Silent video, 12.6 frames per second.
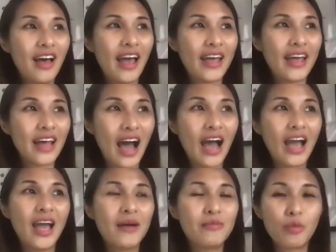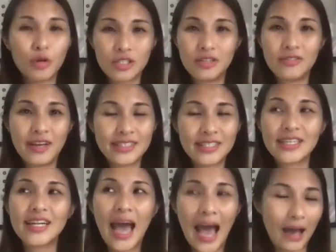And I am
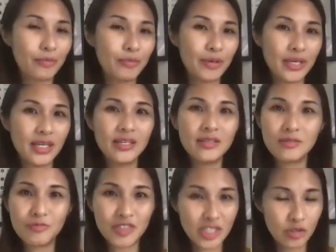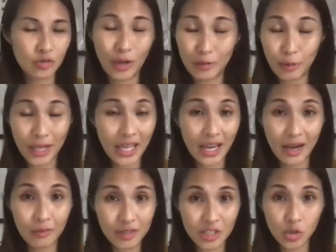motivated, happy, with waking
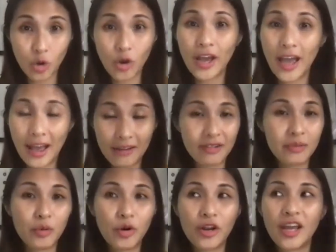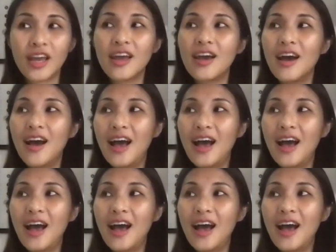up with joy every morning.